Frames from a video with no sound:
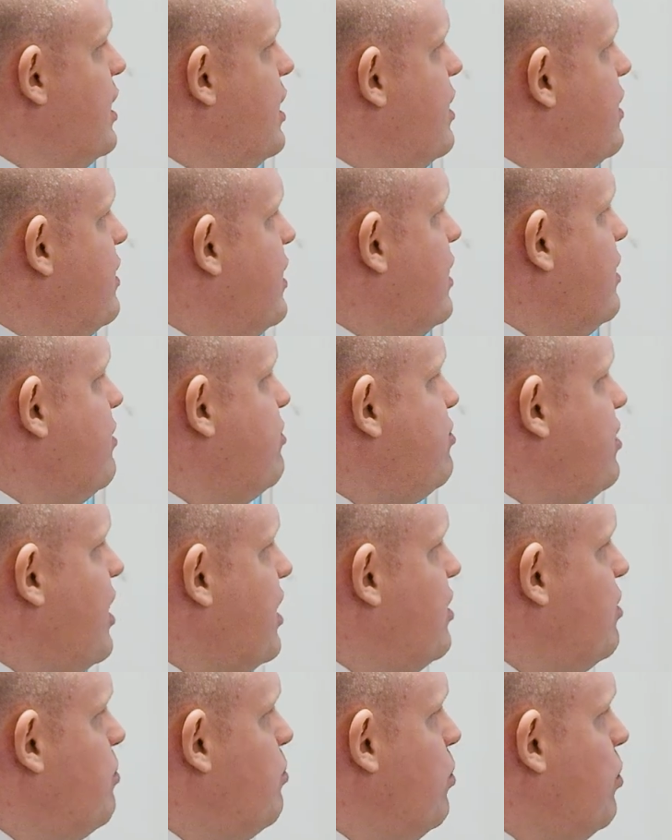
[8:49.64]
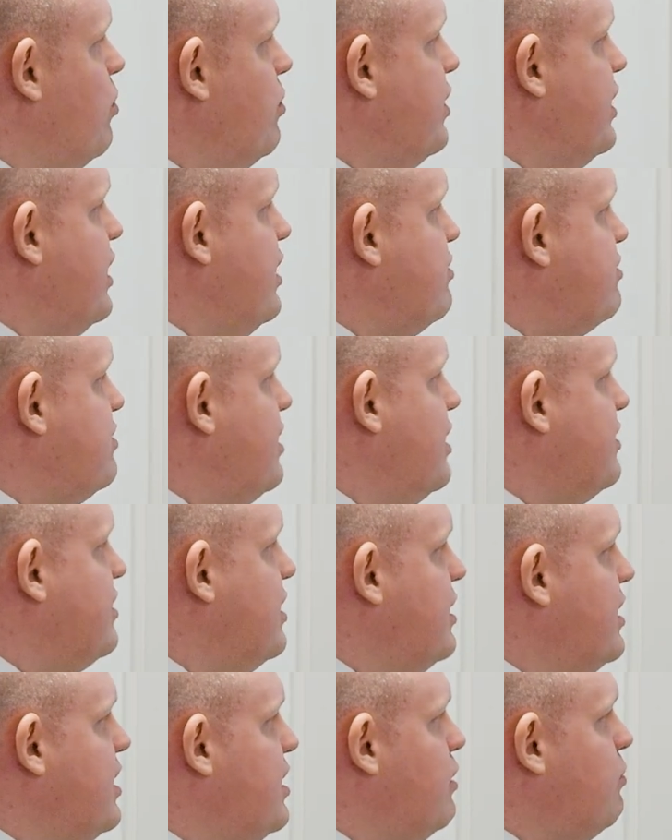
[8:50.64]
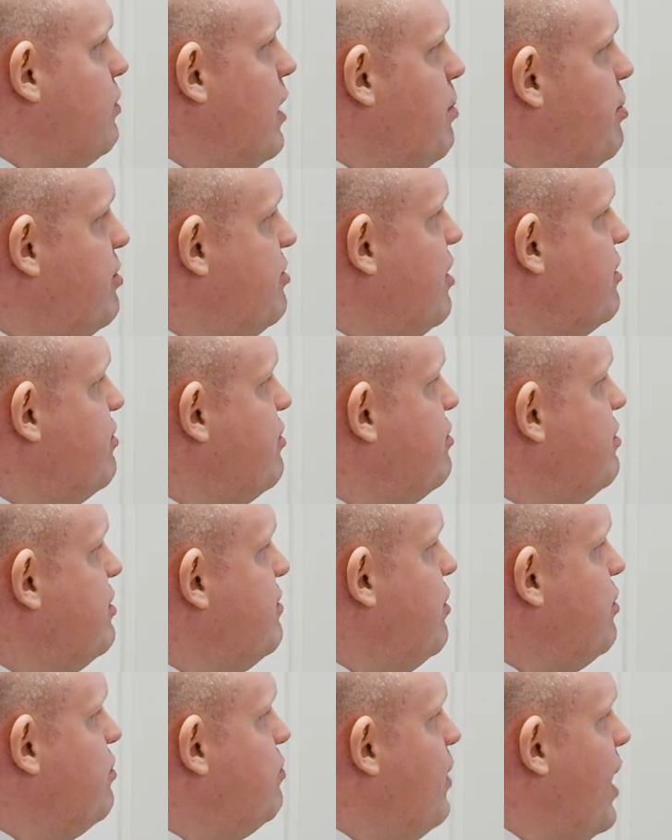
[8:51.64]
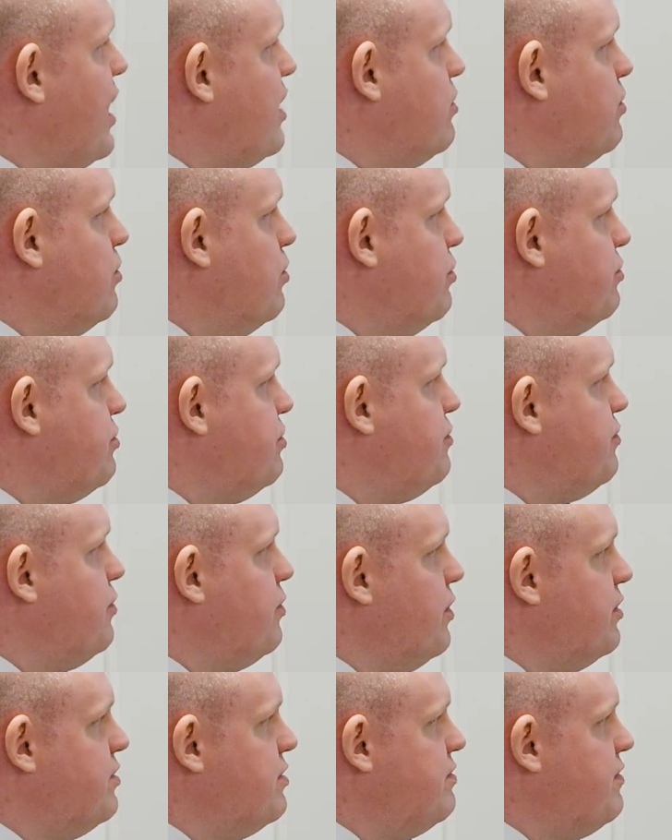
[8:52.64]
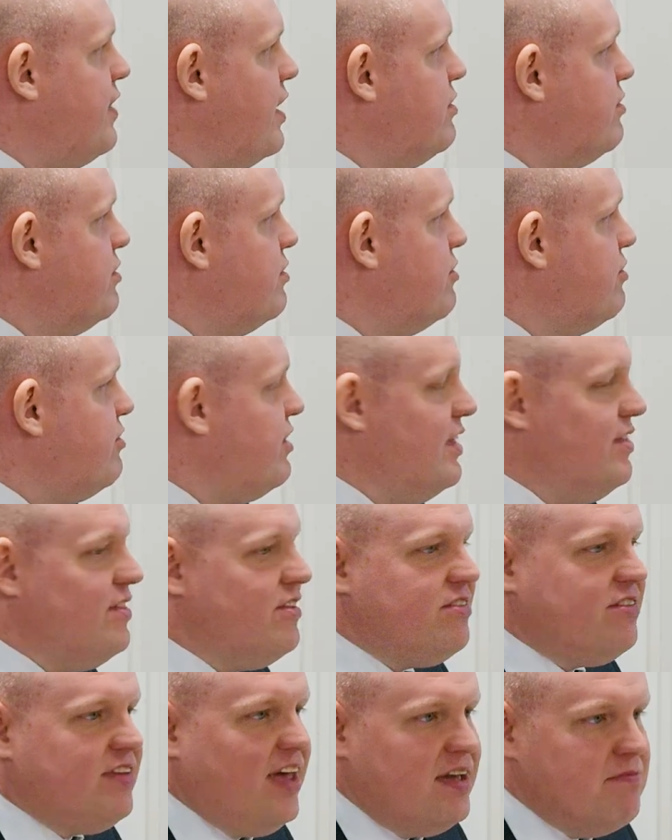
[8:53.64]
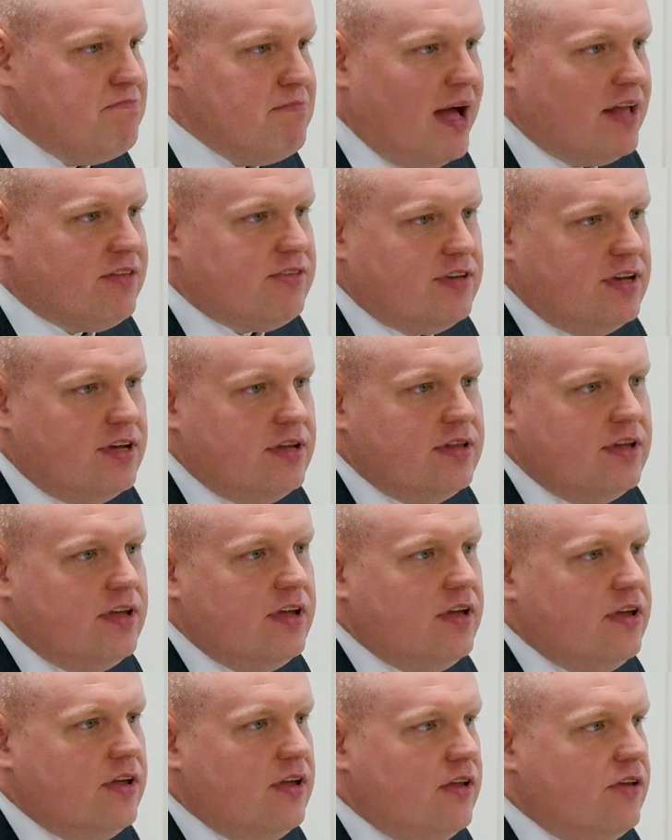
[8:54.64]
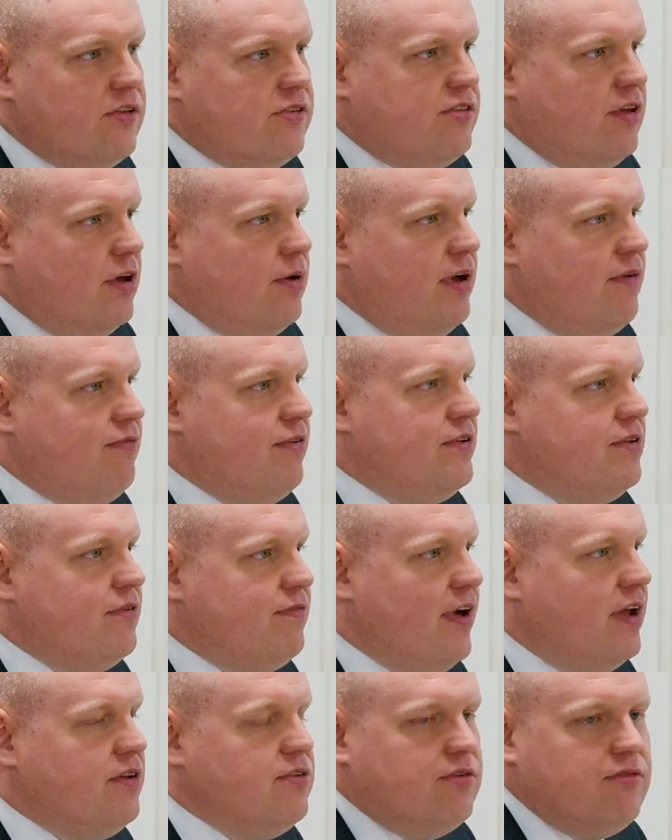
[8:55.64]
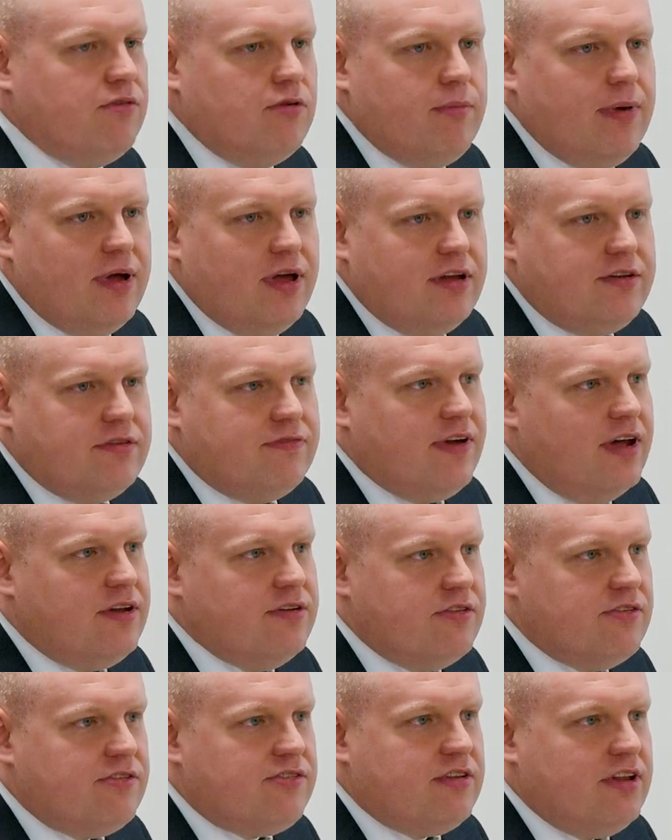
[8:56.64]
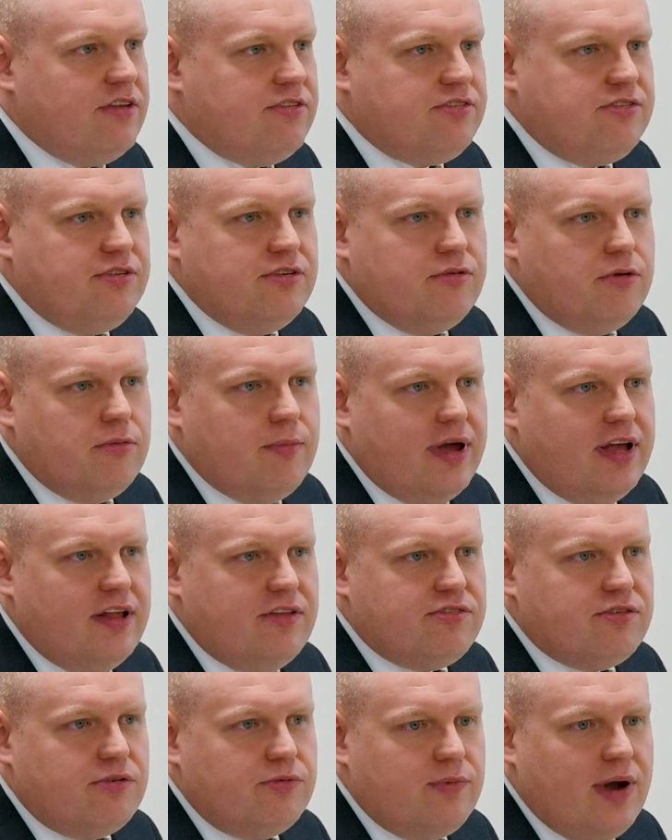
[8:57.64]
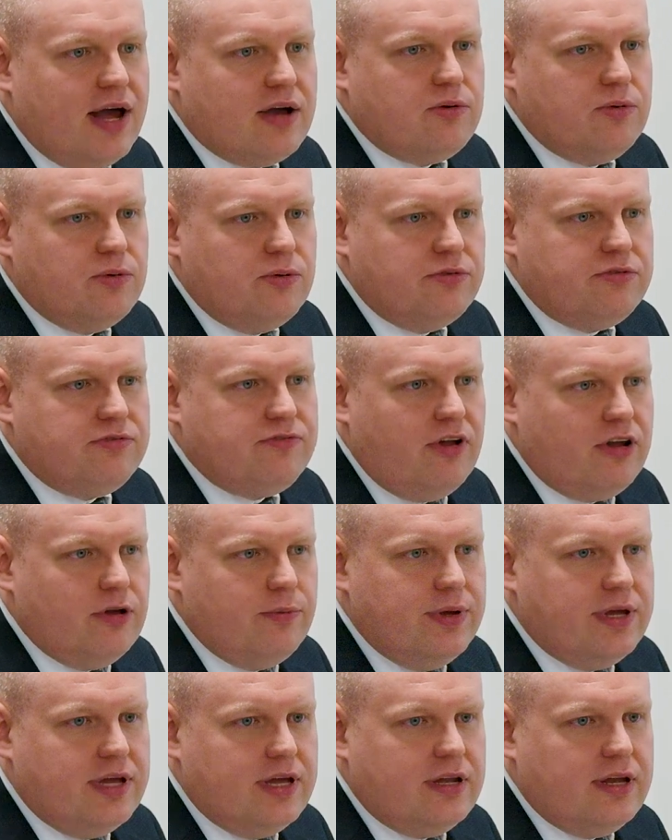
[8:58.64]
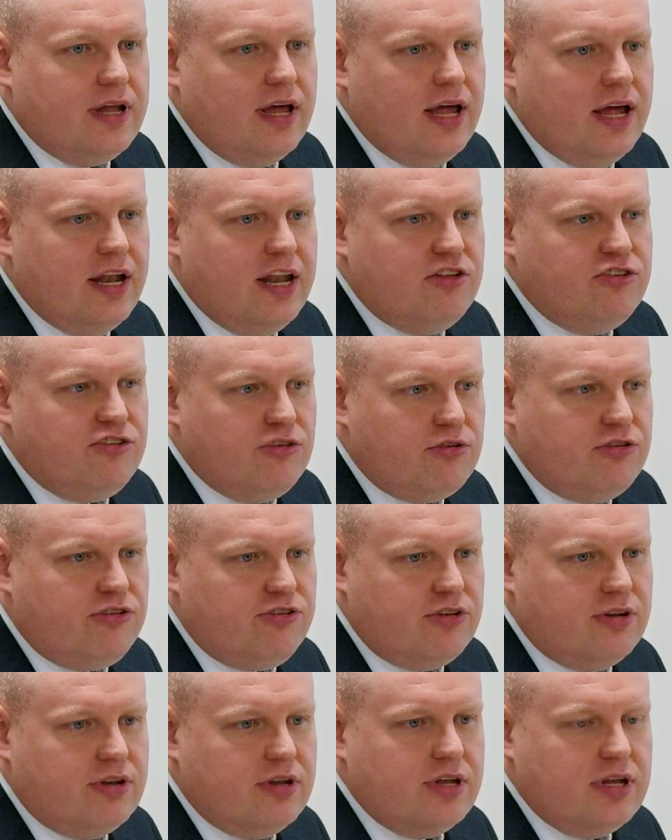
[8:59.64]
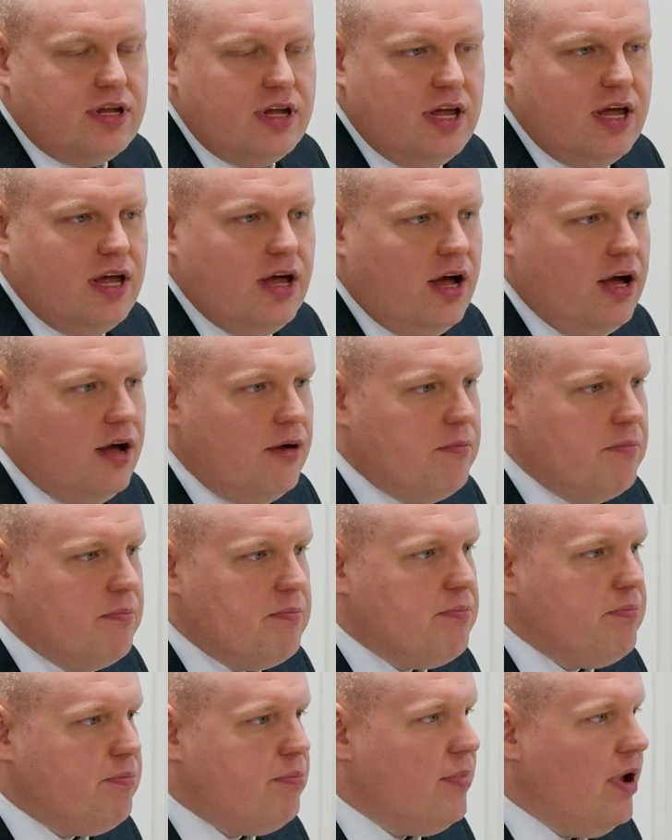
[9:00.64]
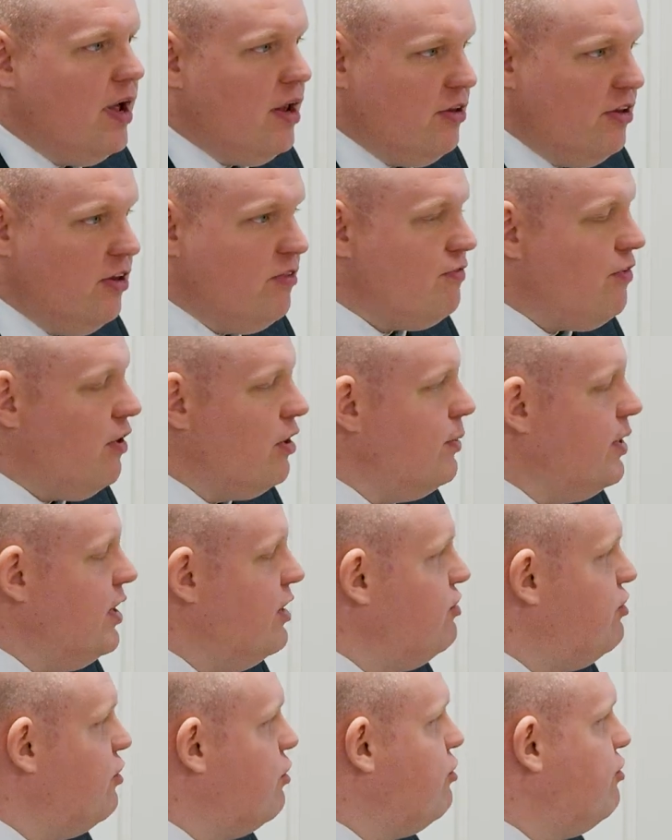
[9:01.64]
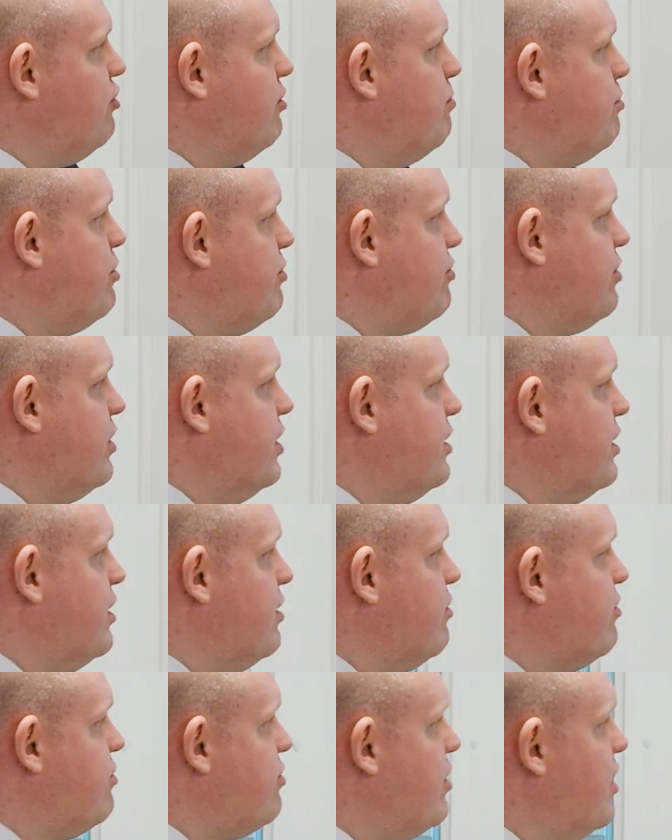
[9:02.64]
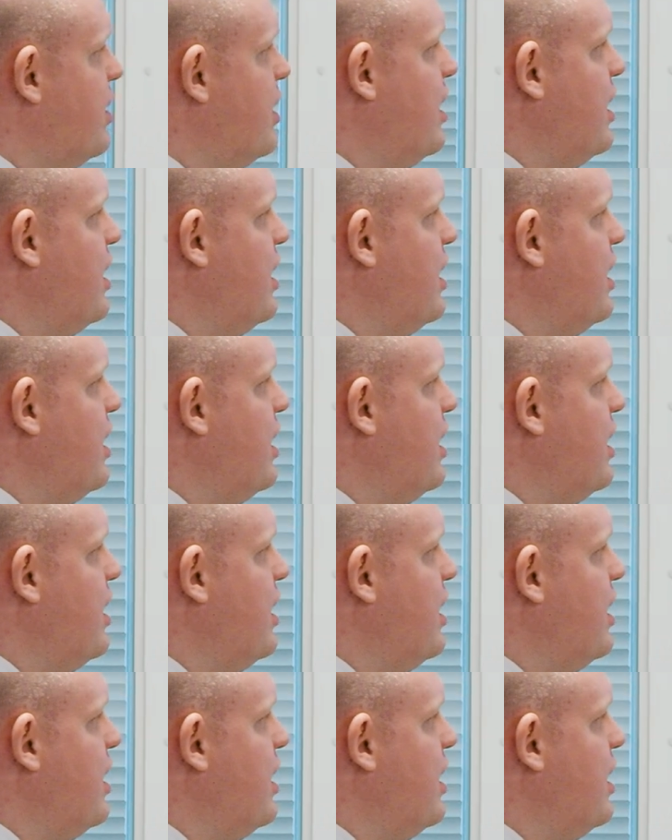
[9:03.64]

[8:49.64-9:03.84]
The second one is that the legal representative on record for the defendant in the same matter, so if a defendant's solicitor remains on record following an injunction, following injunction proceedings,